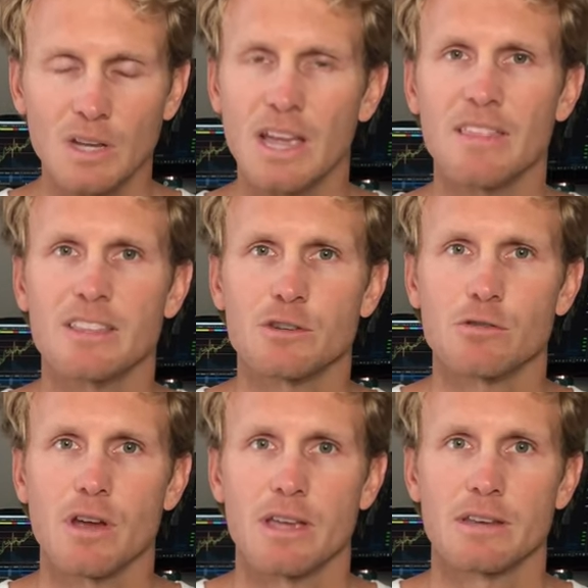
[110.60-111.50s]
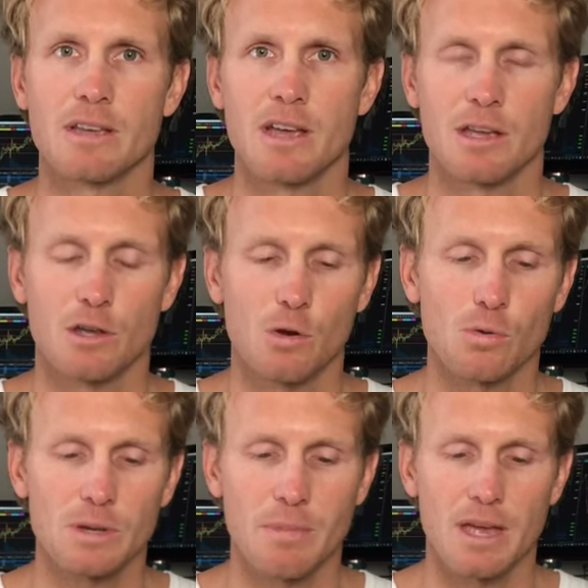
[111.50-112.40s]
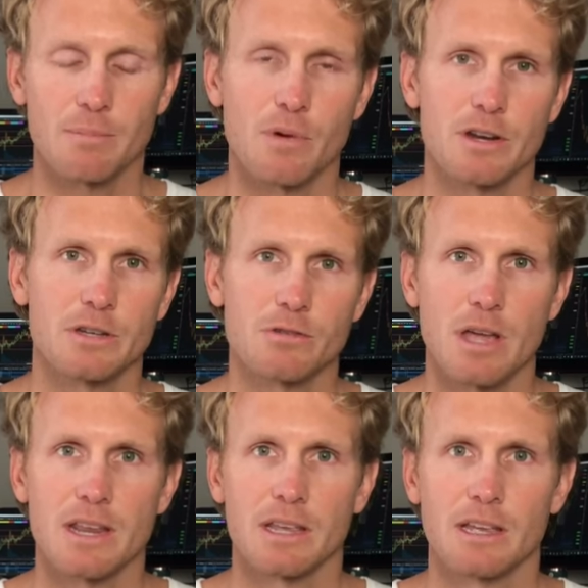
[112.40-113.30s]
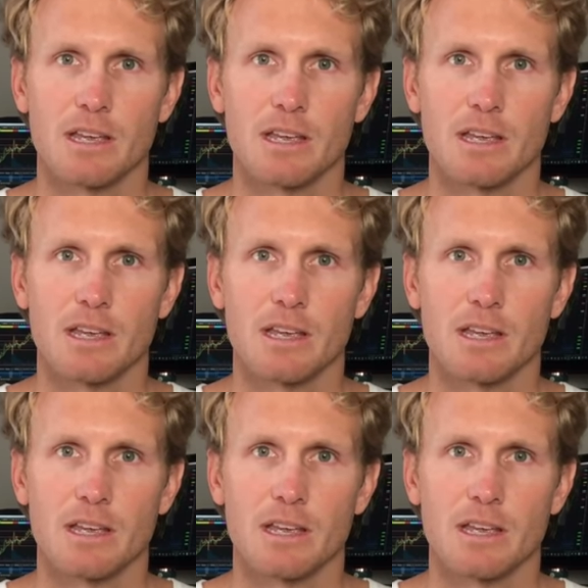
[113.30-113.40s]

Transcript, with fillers: Yeah, that's great. You only make money trading.